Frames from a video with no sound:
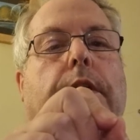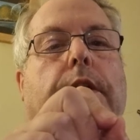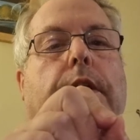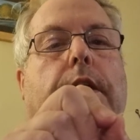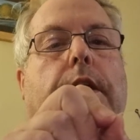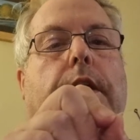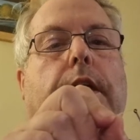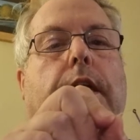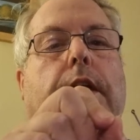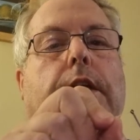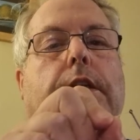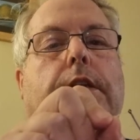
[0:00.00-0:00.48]

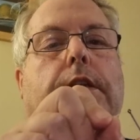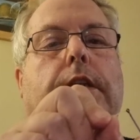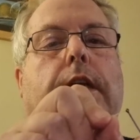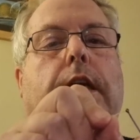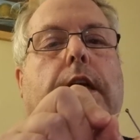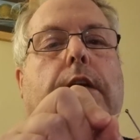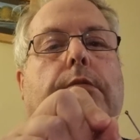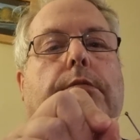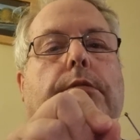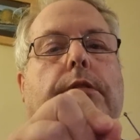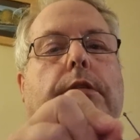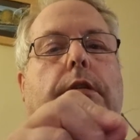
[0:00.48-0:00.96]
cast
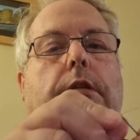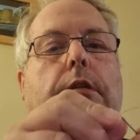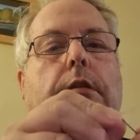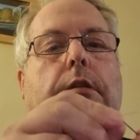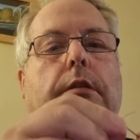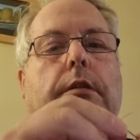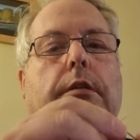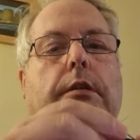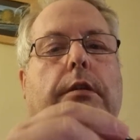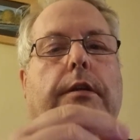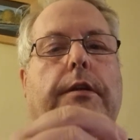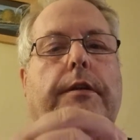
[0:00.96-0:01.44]
out,
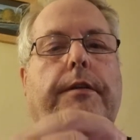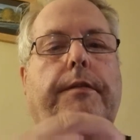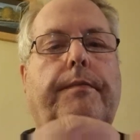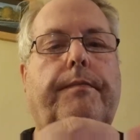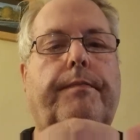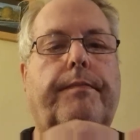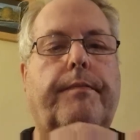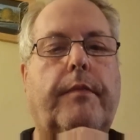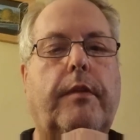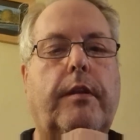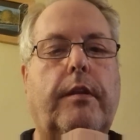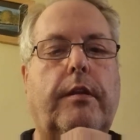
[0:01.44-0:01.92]

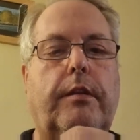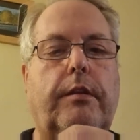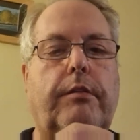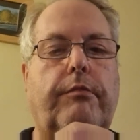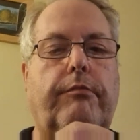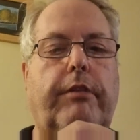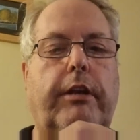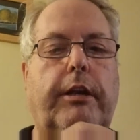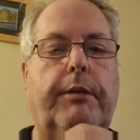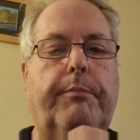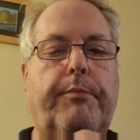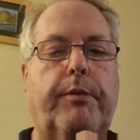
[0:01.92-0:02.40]
the
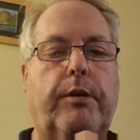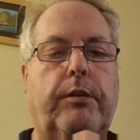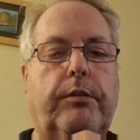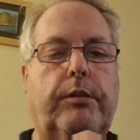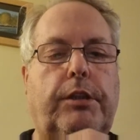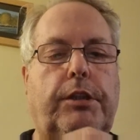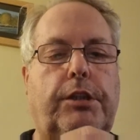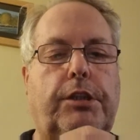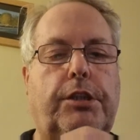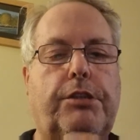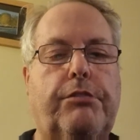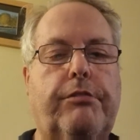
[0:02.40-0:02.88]
rig body
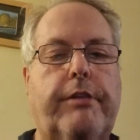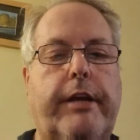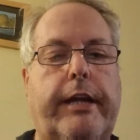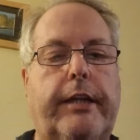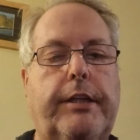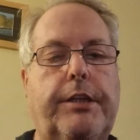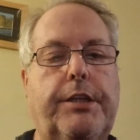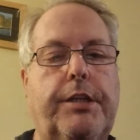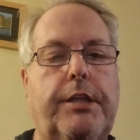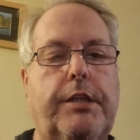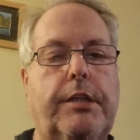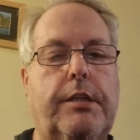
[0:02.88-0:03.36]

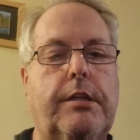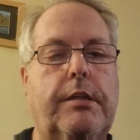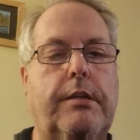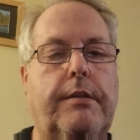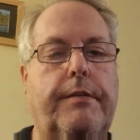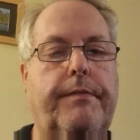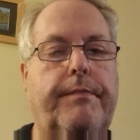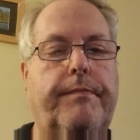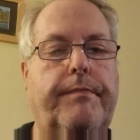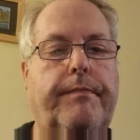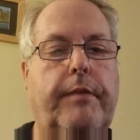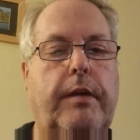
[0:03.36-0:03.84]
stretches
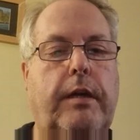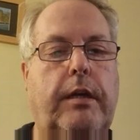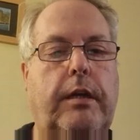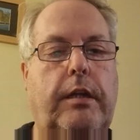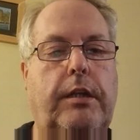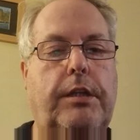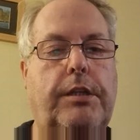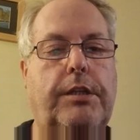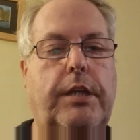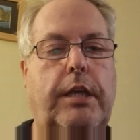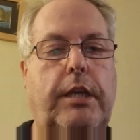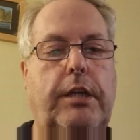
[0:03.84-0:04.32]
and it
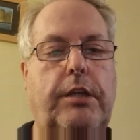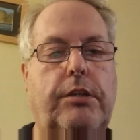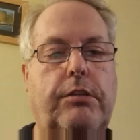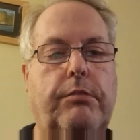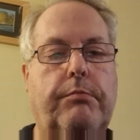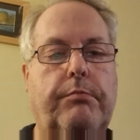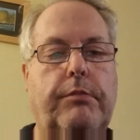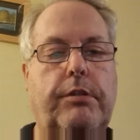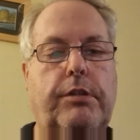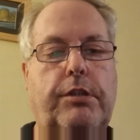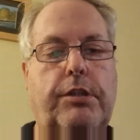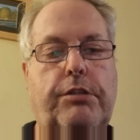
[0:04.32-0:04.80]
takes up
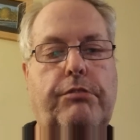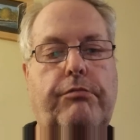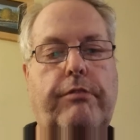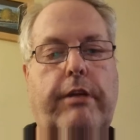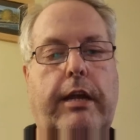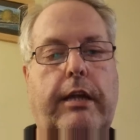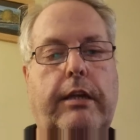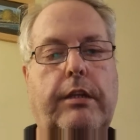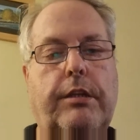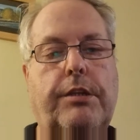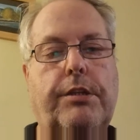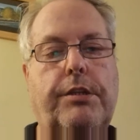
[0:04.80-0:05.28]
the
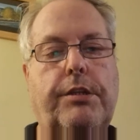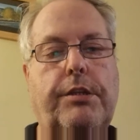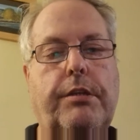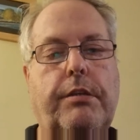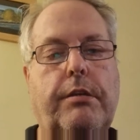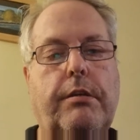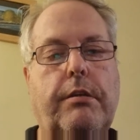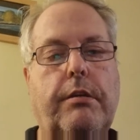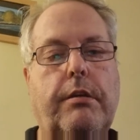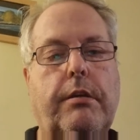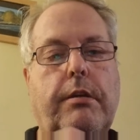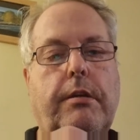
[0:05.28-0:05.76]
stretch,
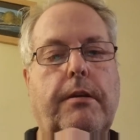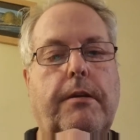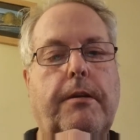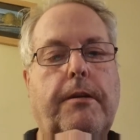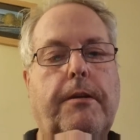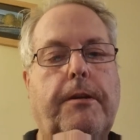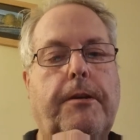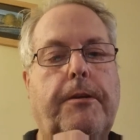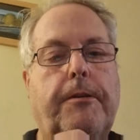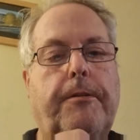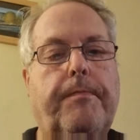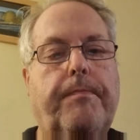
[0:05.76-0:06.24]

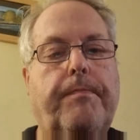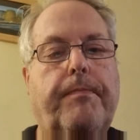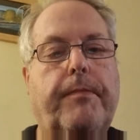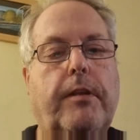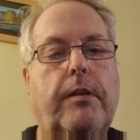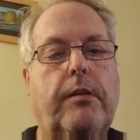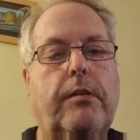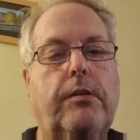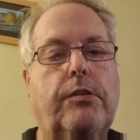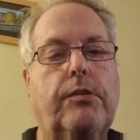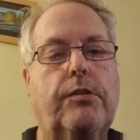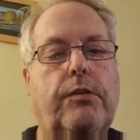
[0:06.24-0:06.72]

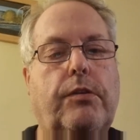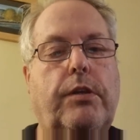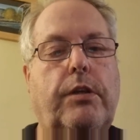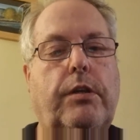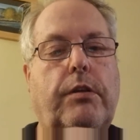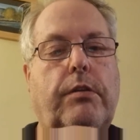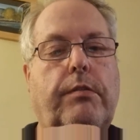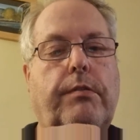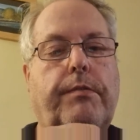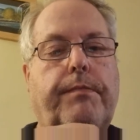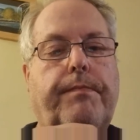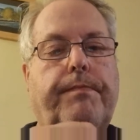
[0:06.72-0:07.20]
so your
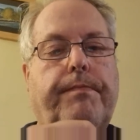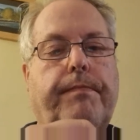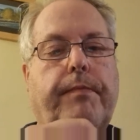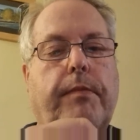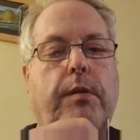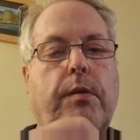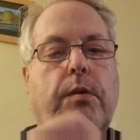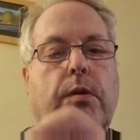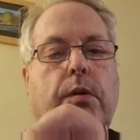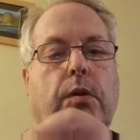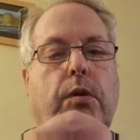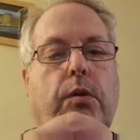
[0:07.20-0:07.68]

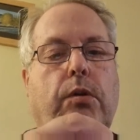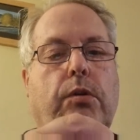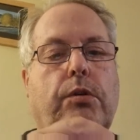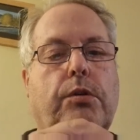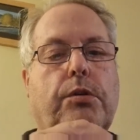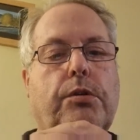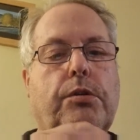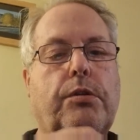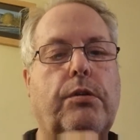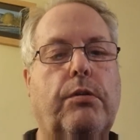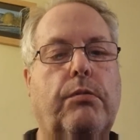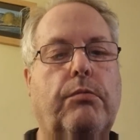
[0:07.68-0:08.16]
hooks
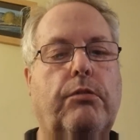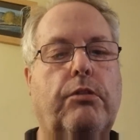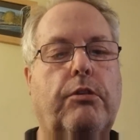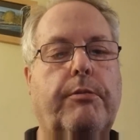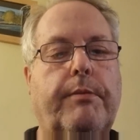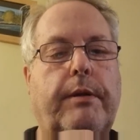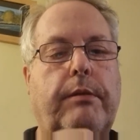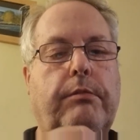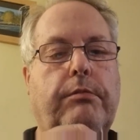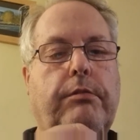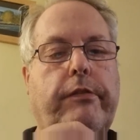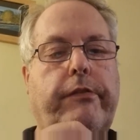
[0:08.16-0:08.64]
don't come
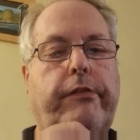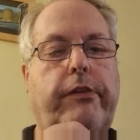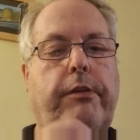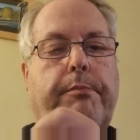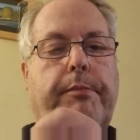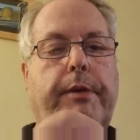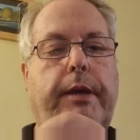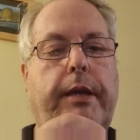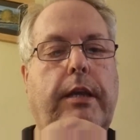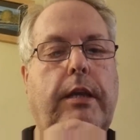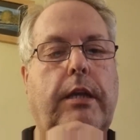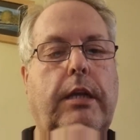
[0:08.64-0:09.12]
out of your
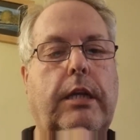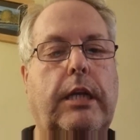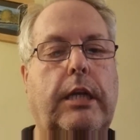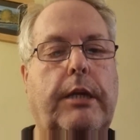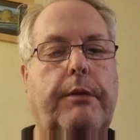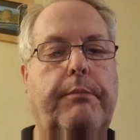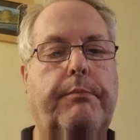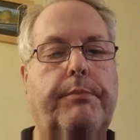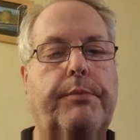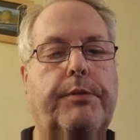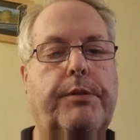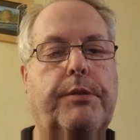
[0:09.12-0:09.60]
bait
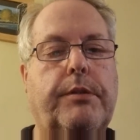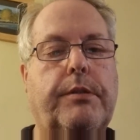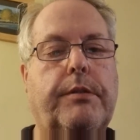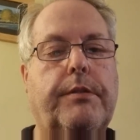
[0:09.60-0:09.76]
clips.